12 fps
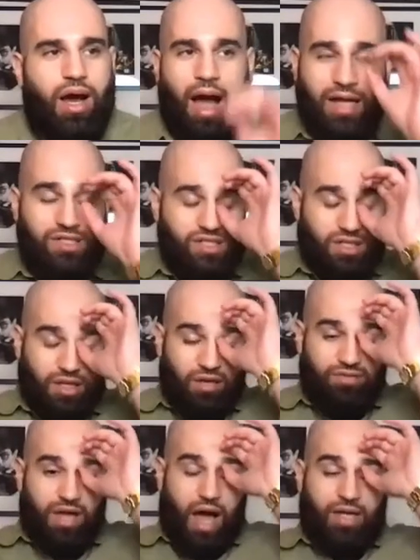I just
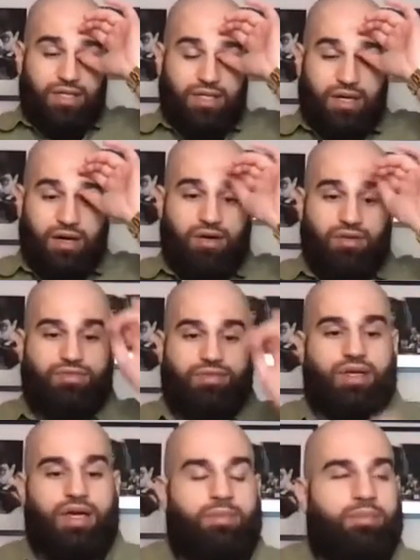love the idea of
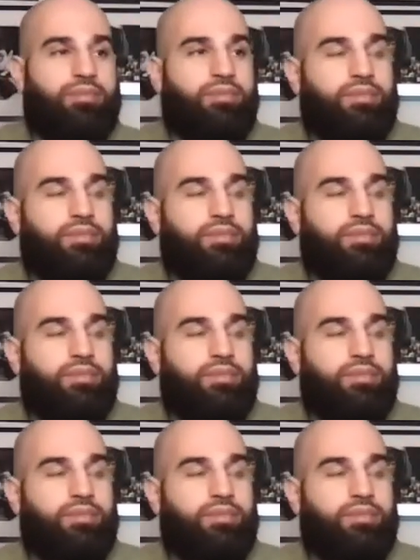it